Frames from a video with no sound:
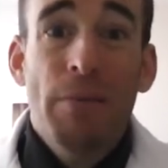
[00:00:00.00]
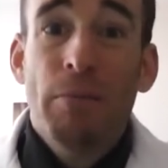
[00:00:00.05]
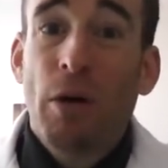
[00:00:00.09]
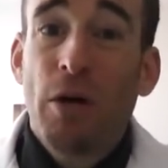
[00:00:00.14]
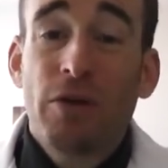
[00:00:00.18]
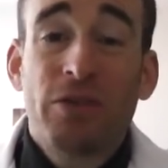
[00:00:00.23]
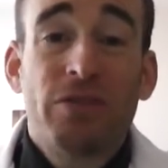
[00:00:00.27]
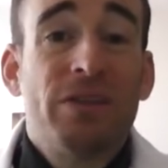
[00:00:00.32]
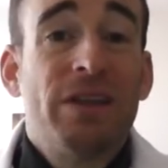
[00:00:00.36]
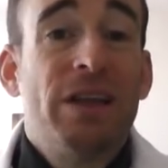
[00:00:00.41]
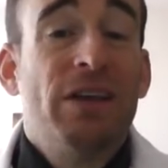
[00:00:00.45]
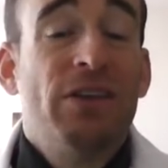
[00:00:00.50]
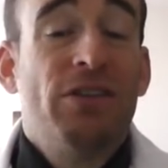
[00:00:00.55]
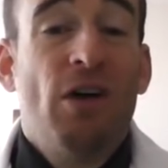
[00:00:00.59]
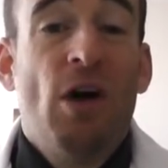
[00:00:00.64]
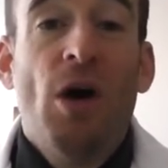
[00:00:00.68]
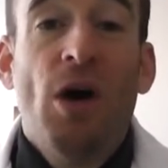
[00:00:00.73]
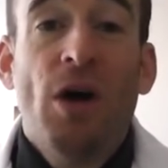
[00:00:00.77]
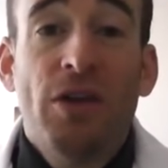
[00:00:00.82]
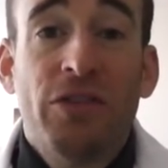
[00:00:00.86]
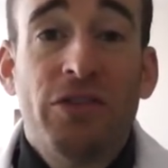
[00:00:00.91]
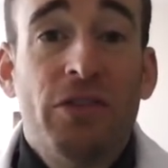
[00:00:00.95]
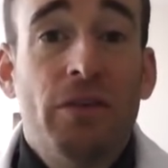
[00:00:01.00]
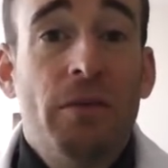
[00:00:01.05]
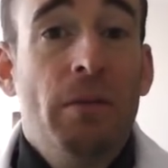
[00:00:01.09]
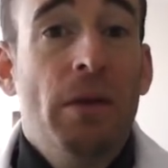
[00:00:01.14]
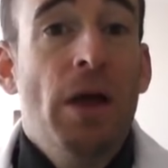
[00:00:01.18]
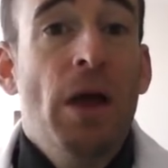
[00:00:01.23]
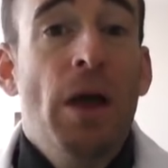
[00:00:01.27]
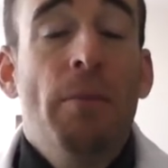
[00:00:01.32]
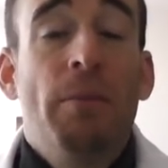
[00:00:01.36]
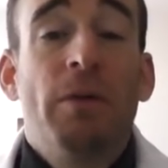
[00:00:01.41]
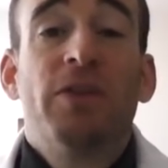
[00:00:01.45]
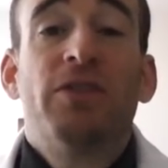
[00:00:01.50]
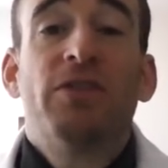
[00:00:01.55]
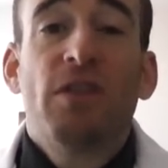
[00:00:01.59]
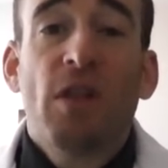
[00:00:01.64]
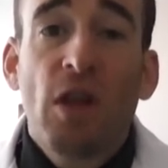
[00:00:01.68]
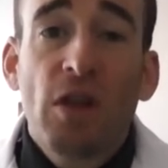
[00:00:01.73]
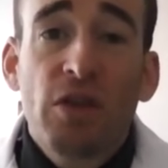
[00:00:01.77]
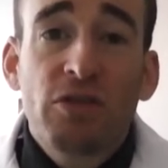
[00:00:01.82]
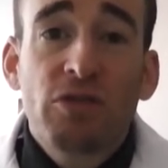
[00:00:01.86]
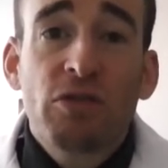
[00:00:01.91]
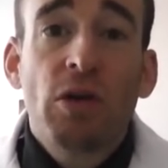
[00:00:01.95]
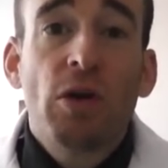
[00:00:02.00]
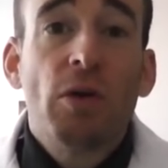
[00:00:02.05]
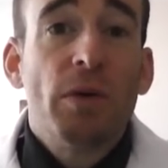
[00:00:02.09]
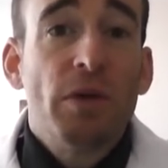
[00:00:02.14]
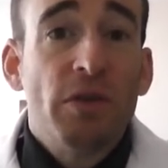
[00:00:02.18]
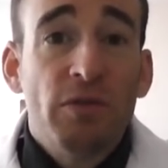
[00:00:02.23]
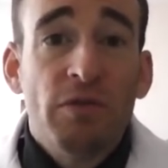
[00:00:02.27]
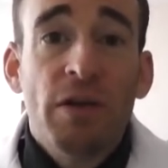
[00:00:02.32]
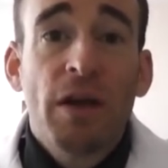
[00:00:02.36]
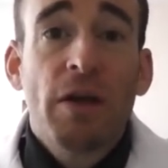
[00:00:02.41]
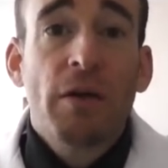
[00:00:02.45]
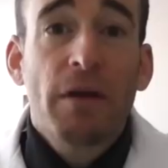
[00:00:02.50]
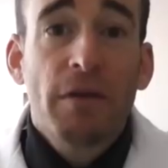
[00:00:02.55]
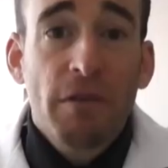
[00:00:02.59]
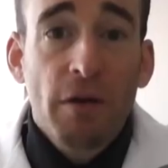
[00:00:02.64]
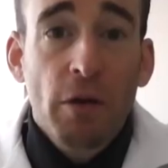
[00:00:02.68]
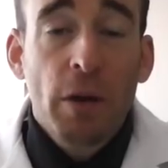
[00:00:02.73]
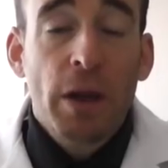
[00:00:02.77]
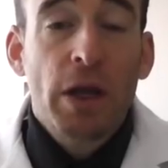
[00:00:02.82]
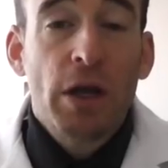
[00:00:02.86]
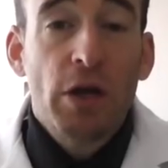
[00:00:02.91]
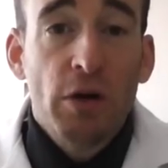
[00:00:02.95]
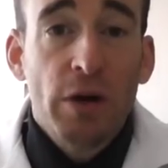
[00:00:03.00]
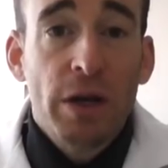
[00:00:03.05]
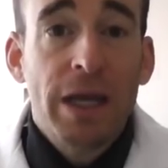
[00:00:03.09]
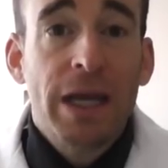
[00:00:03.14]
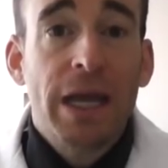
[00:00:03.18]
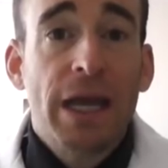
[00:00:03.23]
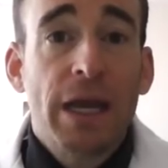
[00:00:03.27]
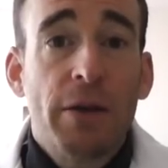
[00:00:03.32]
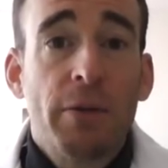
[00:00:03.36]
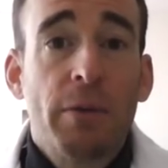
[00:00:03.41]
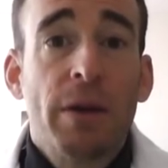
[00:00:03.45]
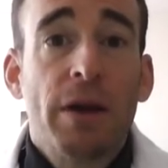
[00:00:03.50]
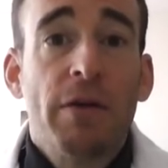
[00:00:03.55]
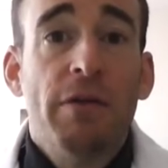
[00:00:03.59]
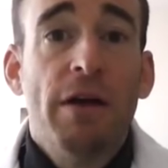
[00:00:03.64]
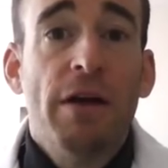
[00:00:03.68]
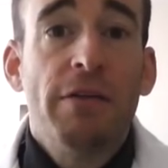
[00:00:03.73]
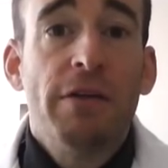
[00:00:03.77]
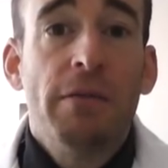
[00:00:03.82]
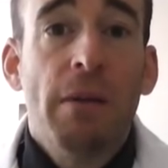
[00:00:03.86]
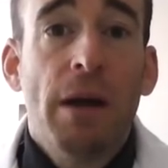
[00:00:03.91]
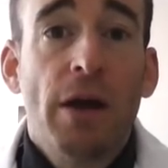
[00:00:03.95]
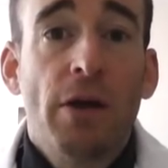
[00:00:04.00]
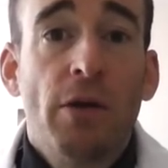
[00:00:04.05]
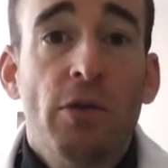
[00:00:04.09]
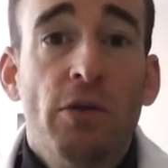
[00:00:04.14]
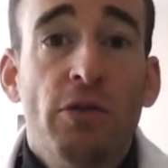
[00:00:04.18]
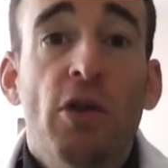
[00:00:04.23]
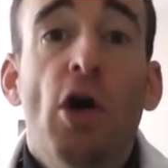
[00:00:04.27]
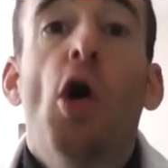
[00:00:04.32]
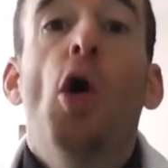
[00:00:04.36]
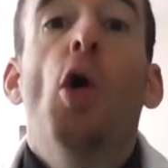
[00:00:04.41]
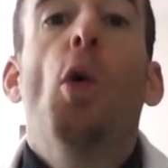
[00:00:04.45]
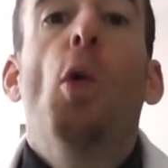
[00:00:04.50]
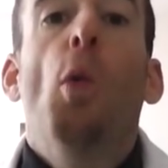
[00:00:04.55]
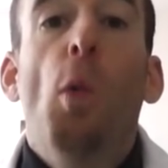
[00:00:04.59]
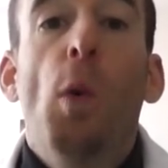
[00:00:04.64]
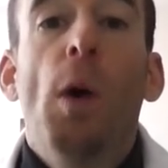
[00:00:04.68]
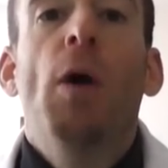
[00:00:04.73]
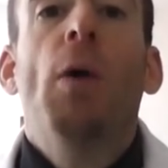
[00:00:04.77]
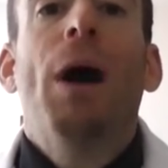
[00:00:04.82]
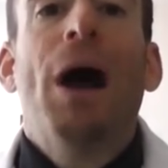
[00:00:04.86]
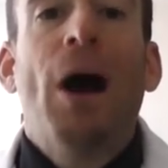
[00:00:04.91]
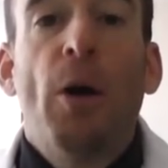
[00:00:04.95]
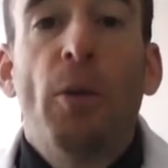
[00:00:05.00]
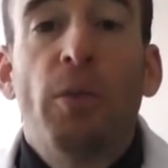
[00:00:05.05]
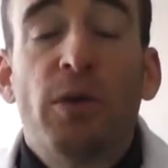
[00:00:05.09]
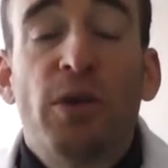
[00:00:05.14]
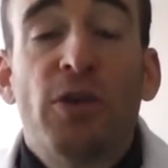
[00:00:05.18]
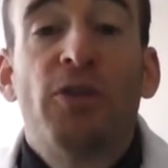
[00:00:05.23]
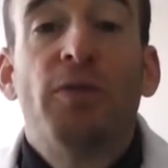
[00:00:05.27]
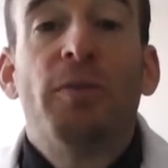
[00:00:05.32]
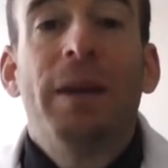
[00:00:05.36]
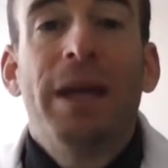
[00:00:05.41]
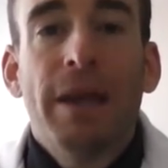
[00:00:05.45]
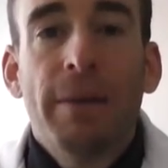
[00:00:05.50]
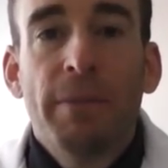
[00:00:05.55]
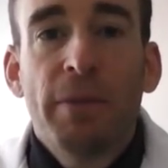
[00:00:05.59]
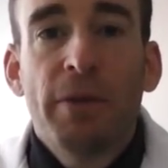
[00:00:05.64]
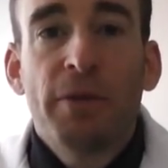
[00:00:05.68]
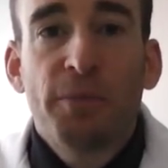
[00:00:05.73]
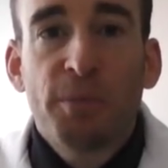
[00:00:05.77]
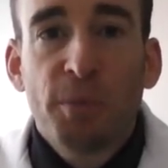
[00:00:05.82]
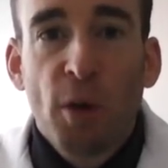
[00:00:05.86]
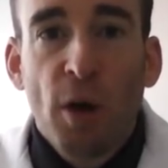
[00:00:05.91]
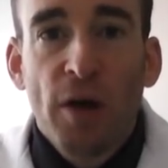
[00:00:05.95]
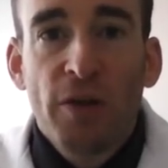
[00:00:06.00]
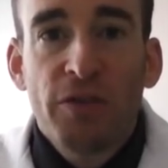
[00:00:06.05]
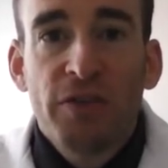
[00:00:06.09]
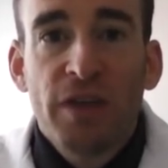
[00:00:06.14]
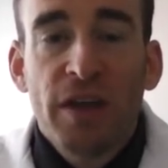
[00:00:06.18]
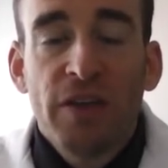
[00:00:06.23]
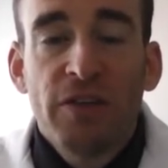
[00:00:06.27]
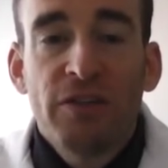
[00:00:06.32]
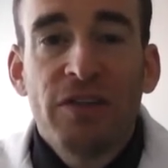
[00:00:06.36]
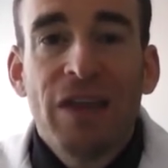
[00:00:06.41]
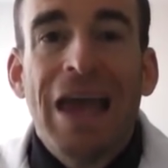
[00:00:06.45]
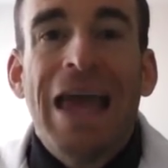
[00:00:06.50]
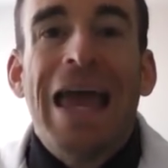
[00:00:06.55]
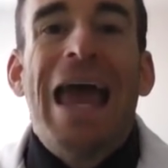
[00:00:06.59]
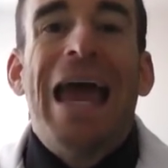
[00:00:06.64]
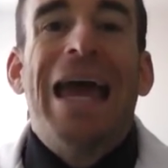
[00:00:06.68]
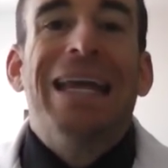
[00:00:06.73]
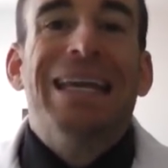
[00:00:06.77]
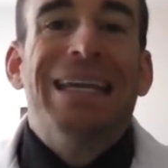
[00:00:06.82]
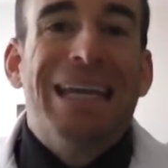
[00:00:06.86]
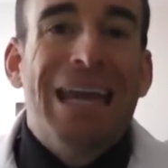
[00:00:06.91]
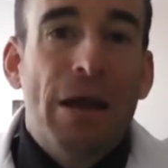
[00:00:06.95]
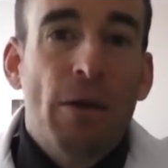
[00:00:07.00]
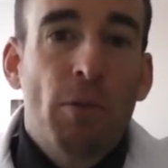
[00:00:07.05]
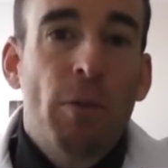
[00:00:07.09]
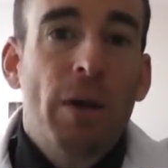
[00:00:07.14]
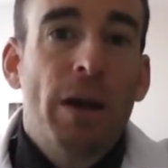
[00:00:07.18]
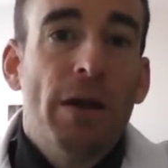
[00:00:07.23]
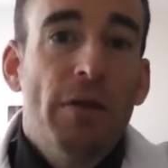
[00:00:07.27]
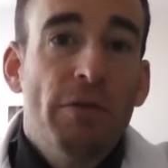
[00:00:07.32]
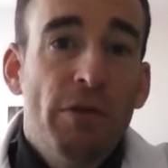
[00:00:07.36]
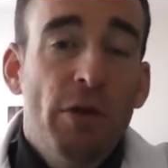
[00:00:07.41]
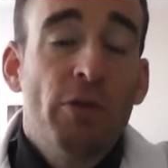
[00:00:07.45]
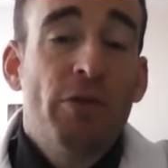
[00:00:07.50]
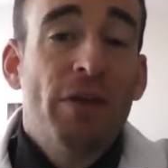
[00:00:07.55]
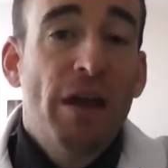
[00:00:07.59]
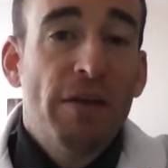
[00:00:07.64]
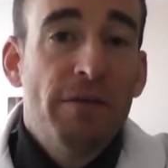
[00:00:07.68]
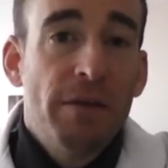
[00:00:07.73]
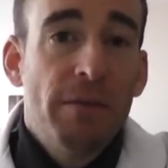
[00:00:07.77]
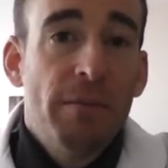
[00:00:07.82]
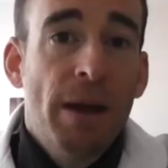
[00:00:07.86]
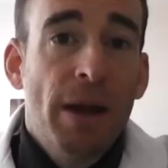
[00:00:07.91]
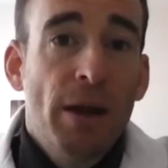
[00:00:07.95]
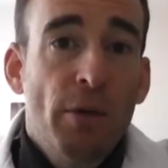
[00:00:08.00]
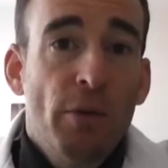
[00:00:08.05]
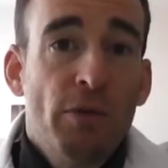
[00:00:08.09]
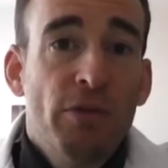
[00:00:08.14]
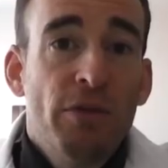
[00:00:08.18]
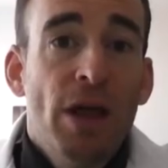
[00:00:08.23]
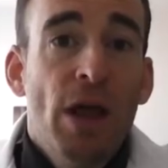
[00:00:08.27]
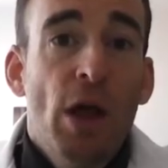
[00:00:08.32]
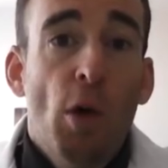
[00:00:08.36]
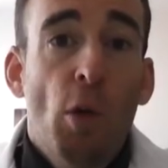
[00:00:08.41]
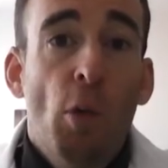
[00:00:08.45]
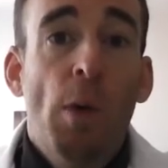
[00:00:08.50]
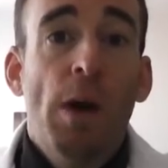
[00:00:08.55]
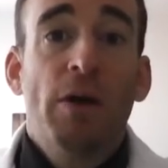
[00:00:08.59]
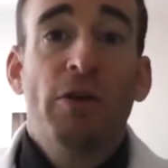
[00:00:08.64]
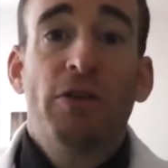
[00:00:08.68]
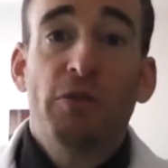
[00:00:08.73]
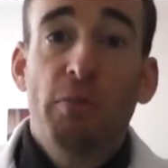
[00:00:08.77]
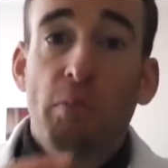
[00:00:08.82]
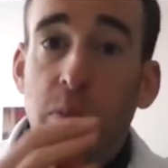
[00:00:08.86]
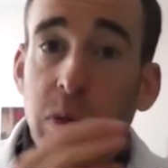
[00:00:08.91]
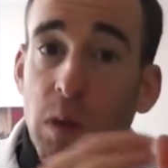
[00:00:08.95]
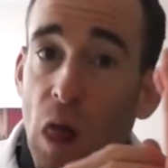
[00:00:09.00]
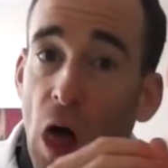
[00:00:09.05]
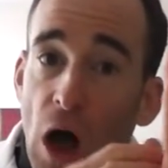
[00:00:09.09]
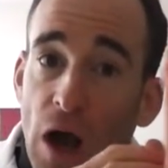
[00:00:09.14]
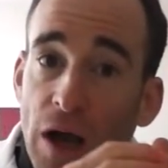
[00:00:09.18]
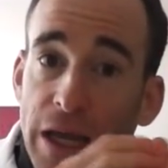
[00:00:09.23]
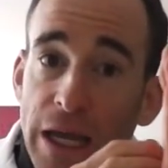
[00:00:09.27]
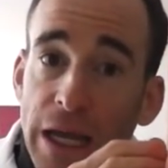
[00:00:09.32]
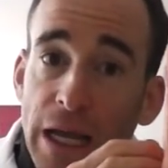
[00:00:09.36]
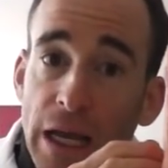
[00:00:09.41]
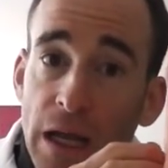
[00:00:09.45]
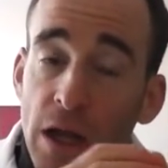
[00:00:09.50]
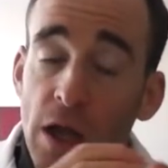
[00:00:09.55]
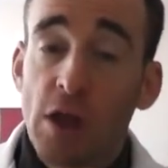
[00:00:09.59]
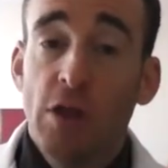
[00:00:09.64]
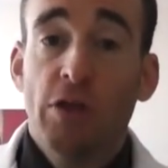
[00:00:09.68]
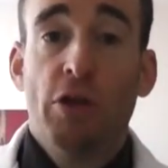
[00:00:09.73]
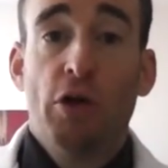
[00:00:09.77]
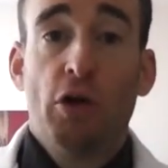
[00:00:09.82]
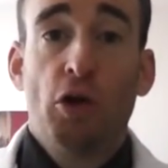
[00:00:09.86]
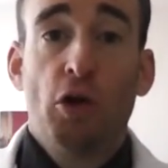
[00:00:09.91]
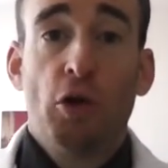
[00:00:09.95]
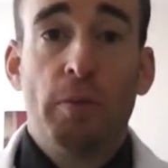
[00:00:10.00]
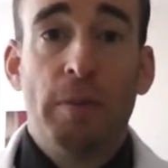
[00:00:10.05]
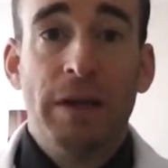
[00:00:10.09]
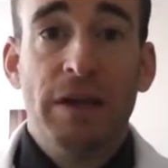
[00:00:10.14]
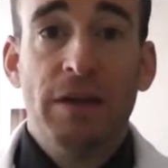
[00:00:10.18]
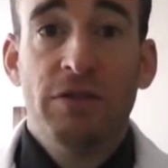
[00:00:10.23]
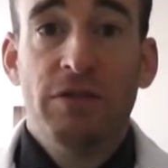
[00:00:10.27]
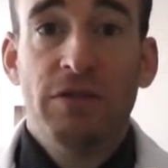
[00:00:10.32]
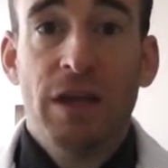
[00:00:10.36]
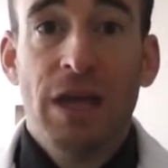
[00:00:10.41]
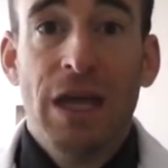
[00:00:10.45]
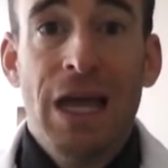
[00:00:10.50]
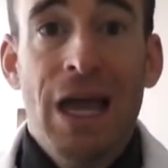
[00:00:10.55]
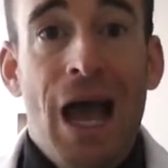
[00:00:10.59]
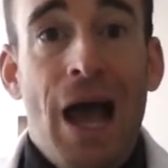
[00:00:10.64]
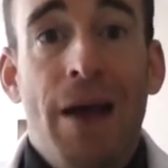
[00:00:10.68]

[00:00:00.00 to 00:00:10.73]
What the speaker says: Parsley is awesome, but cilantro is very, very good at getting rid of heavy metals, will help to speed up this process and get rid of those heavy metals where it's blocking the herpes.